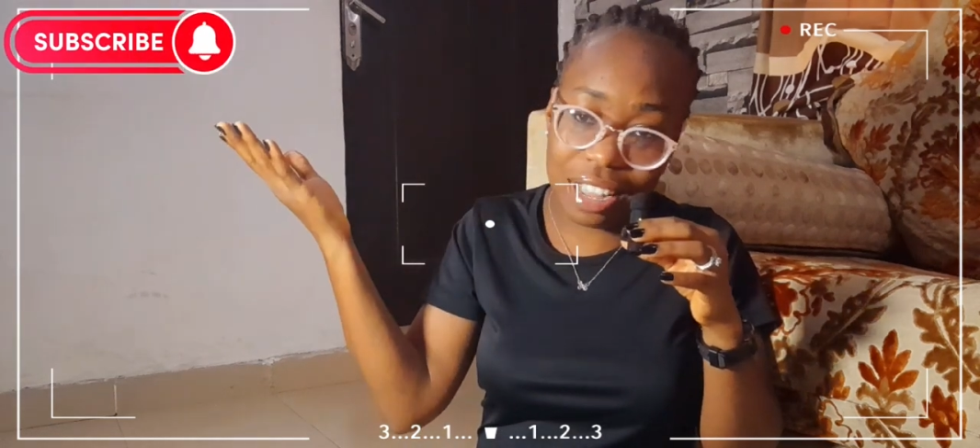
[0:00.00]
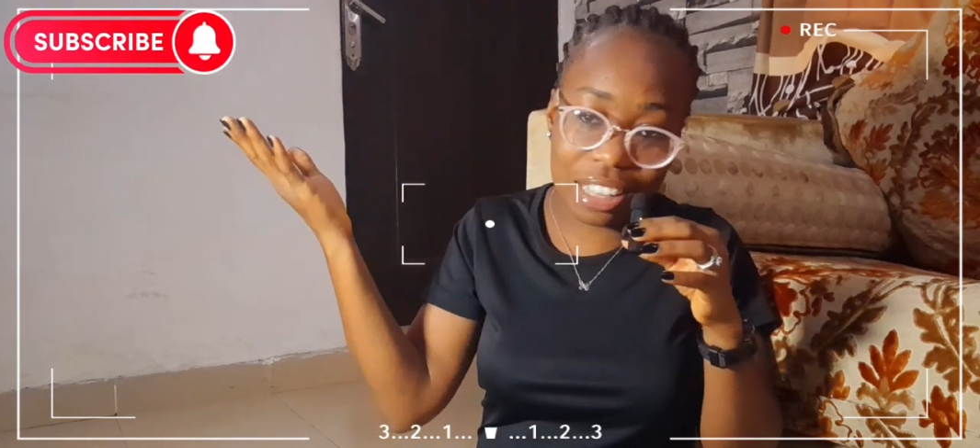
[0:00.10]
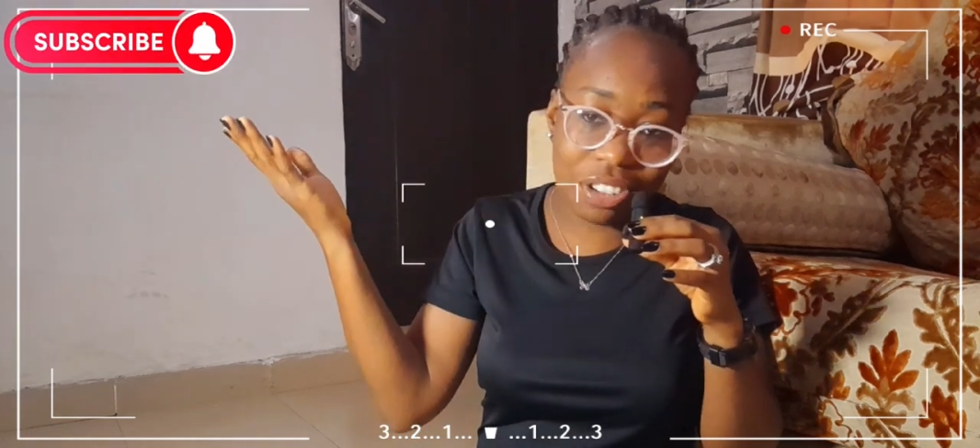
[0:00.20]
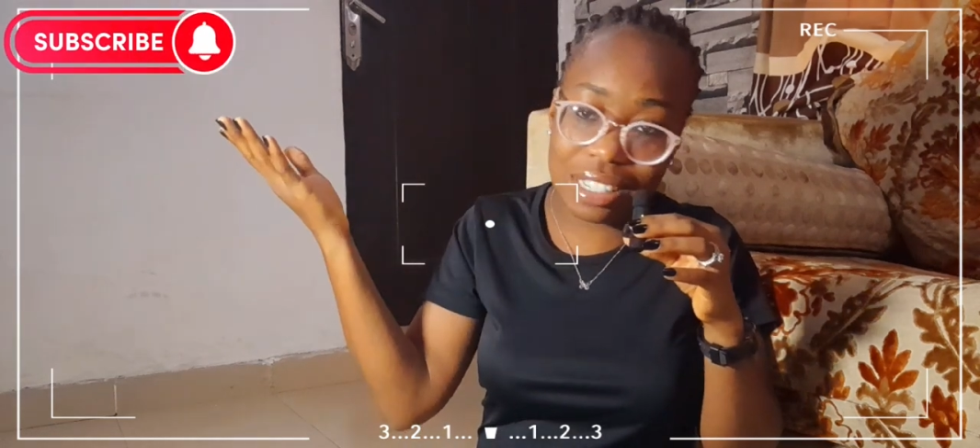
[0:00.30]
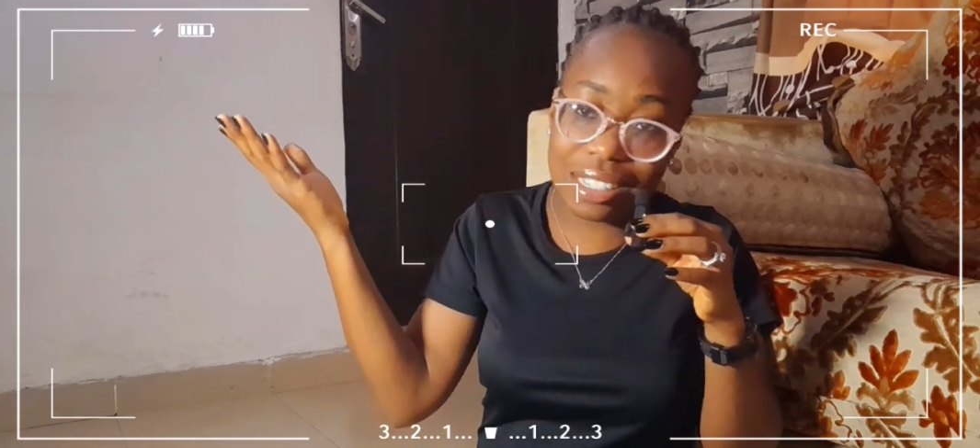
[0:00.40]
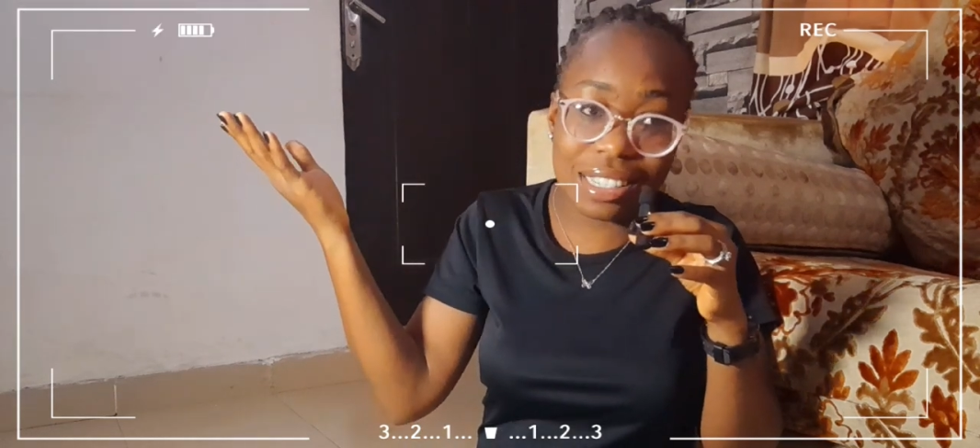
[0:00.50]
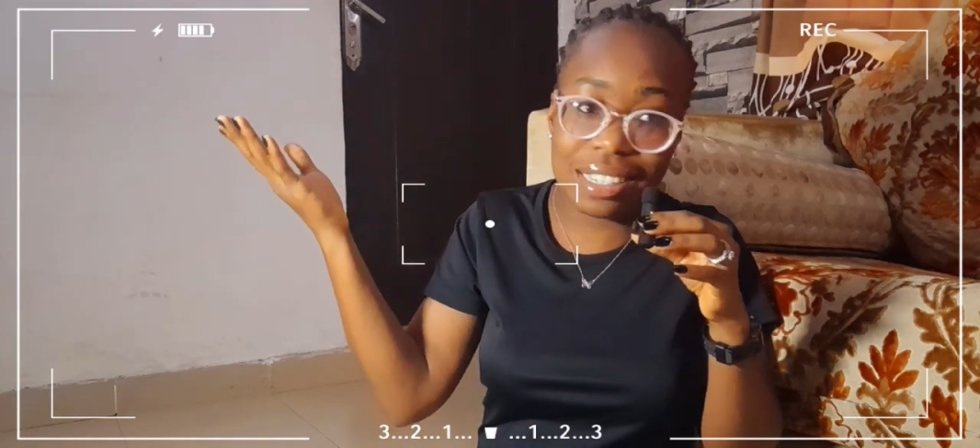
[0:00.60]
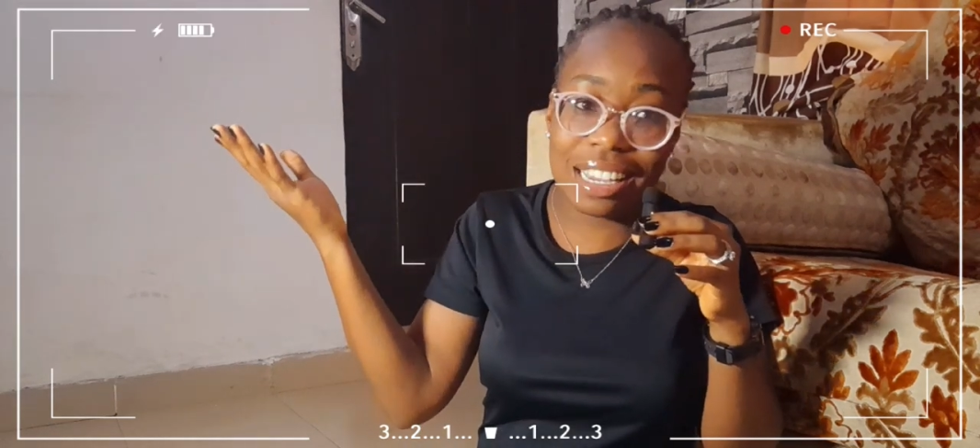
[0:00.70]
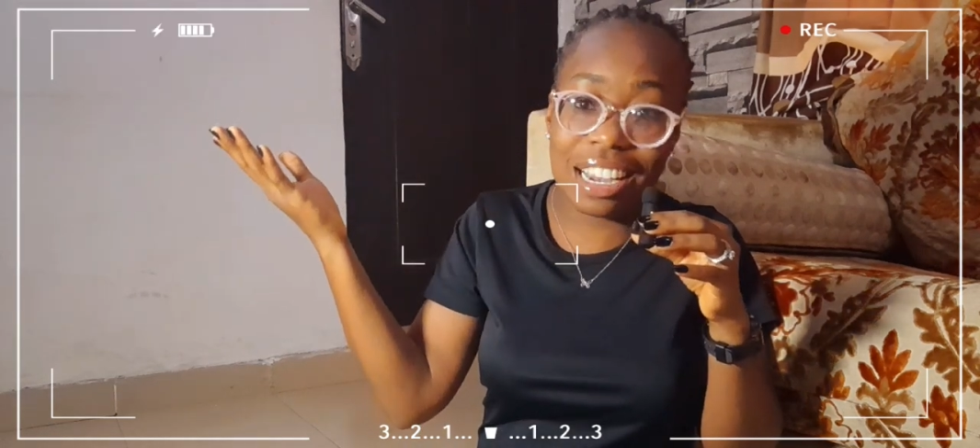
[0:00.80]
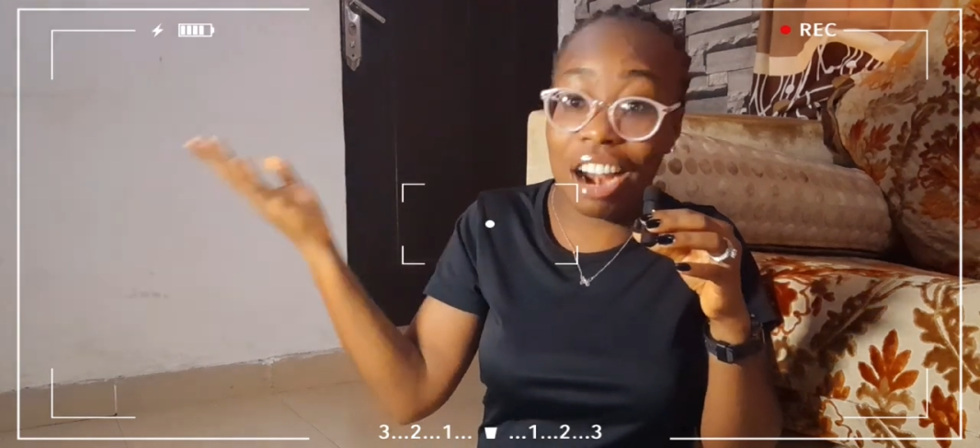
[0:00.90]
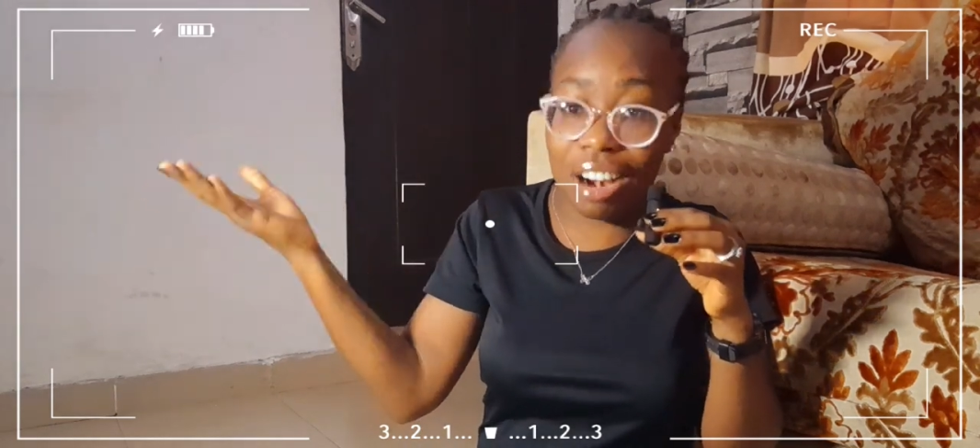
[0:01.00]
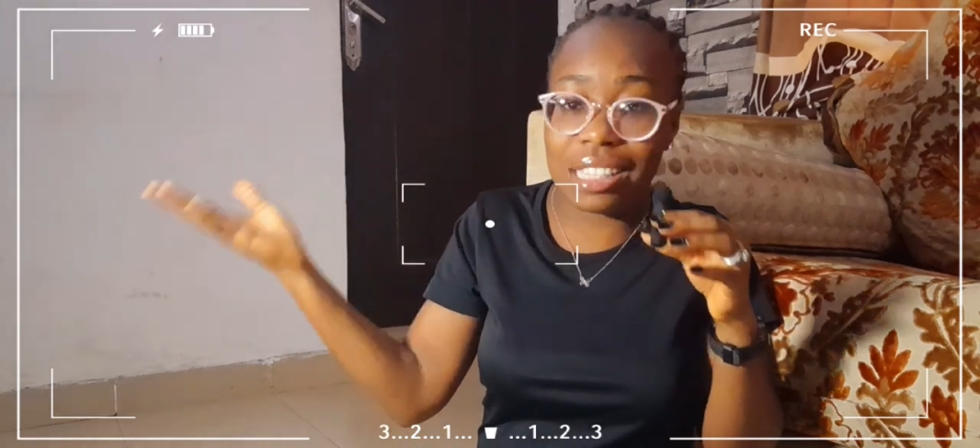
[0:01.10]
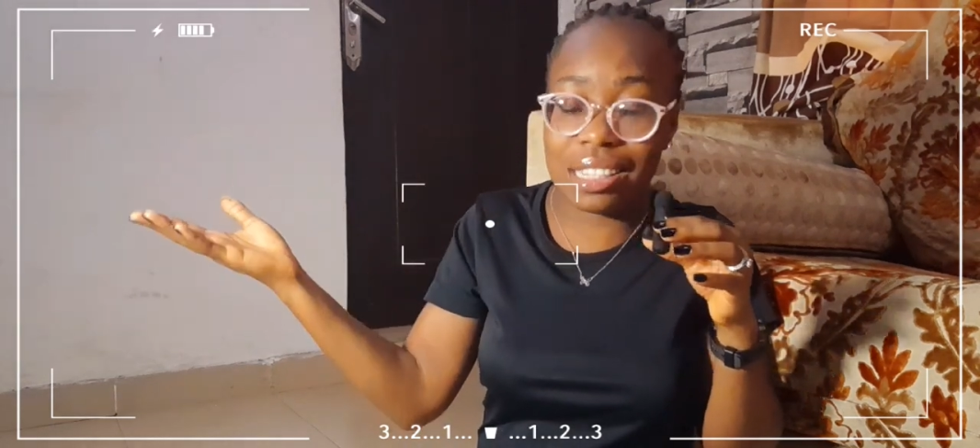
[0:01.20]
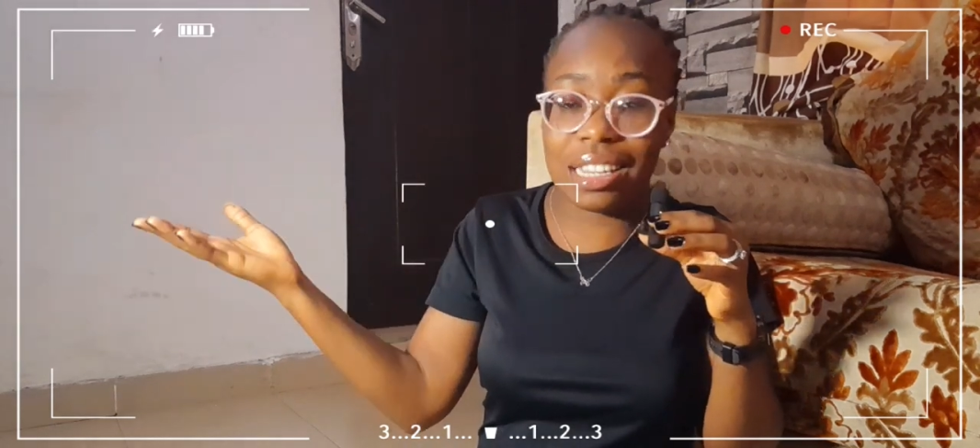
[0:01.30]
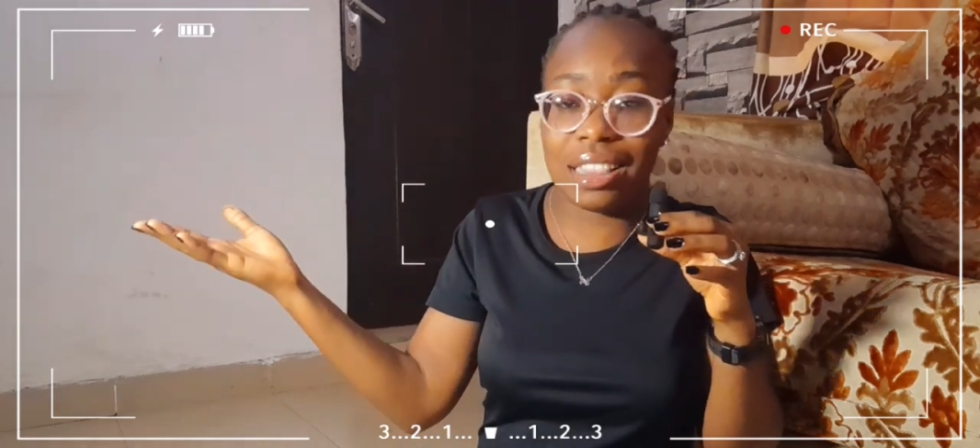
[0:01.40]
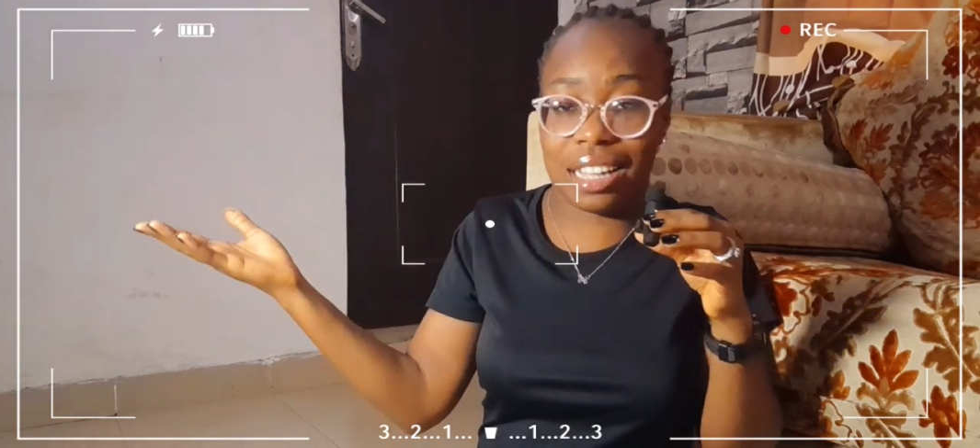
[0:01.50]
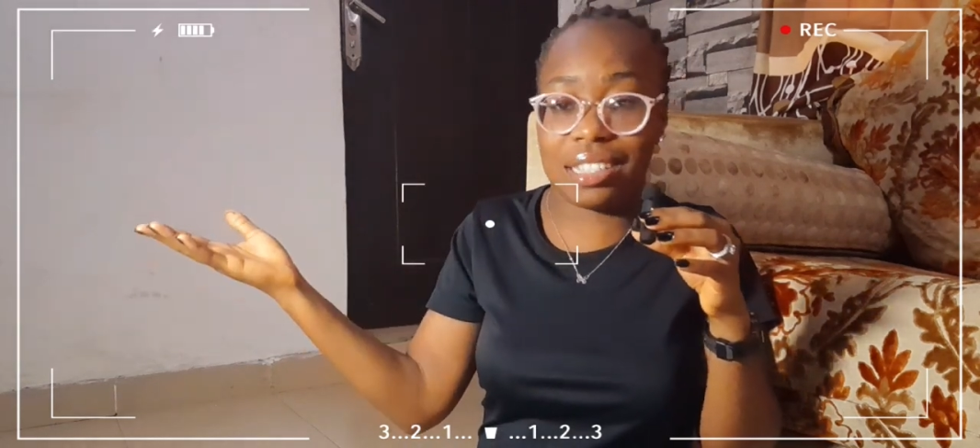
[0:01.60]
Doesn't guarantee that